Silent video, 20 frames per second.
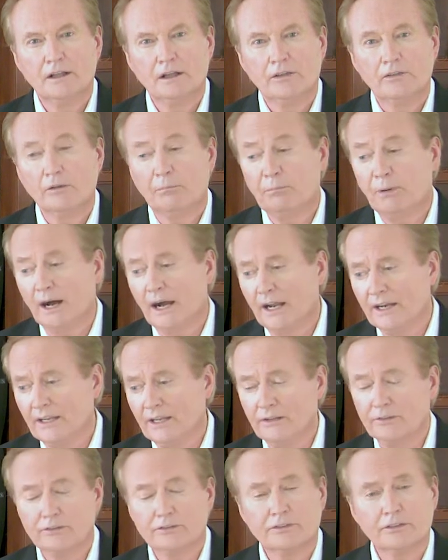The
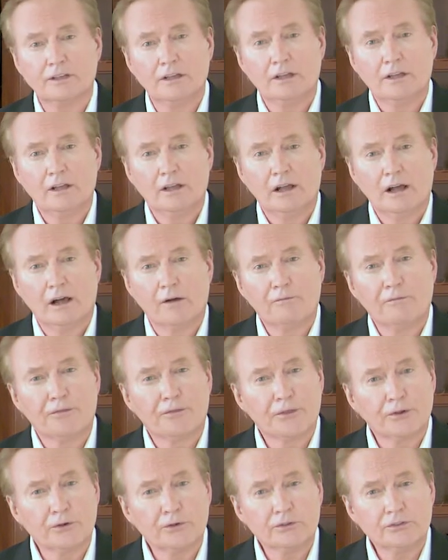bodies of
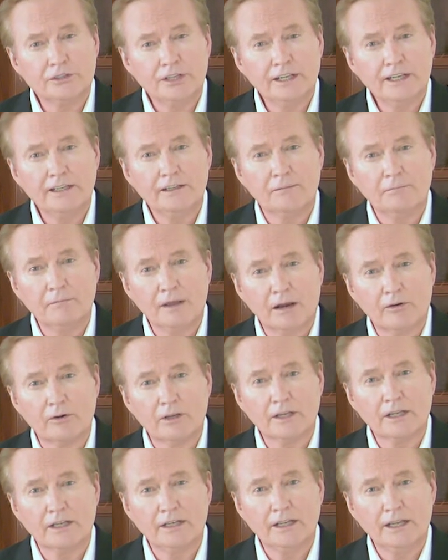13
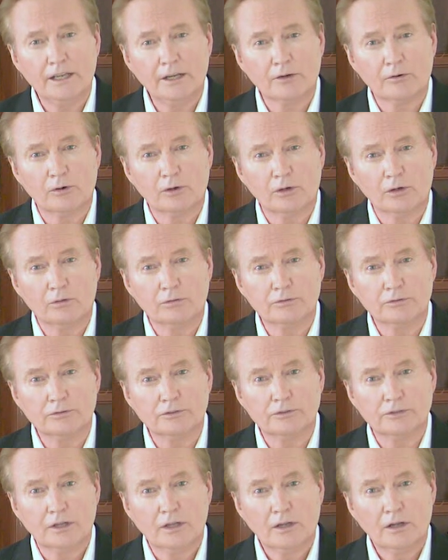American heroes